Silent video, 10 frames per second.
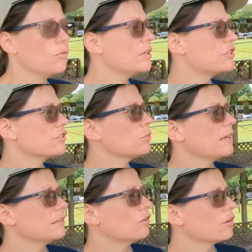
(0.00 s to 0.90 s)
which is
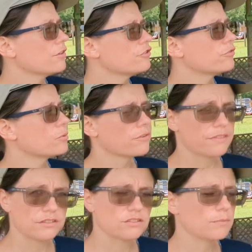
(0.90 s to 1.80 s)
quite large for
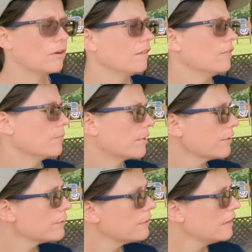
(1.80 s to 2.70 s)
this small of a bird.